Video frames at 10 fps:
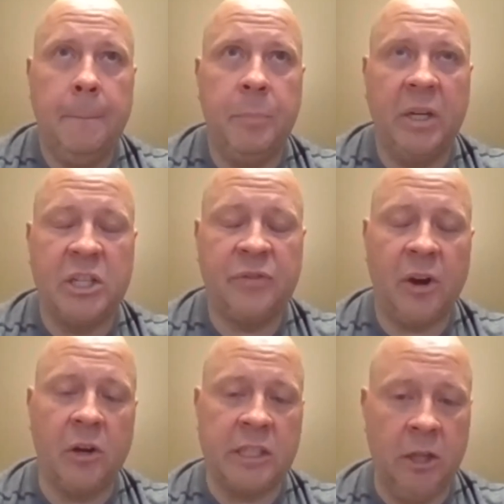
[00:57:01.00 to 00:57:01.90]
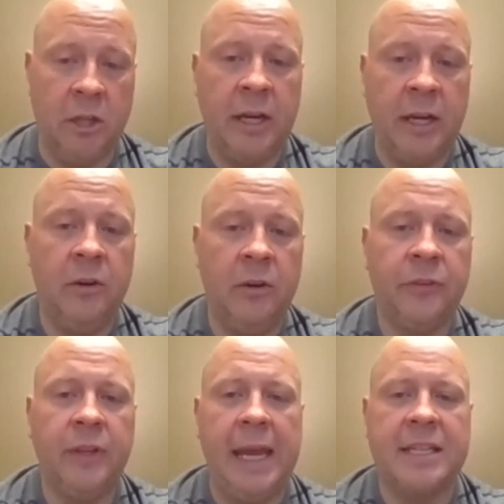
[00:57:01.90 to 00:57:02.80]
But as far as lung
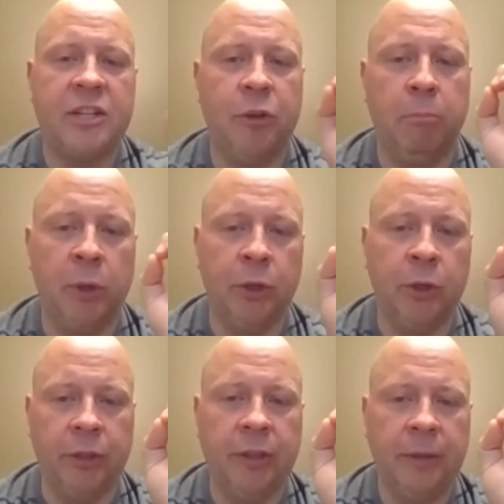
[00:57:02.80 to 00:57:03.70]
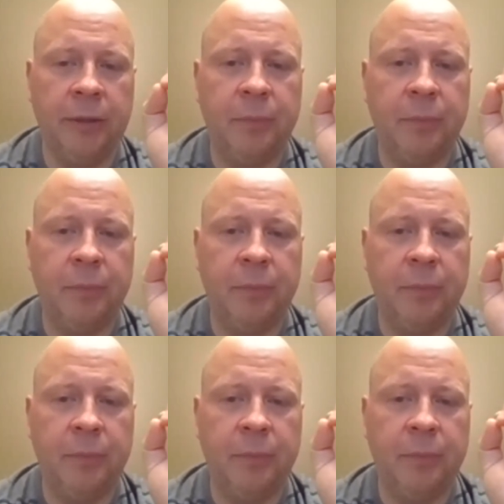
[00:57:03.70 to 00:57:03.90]
health, it's the burn.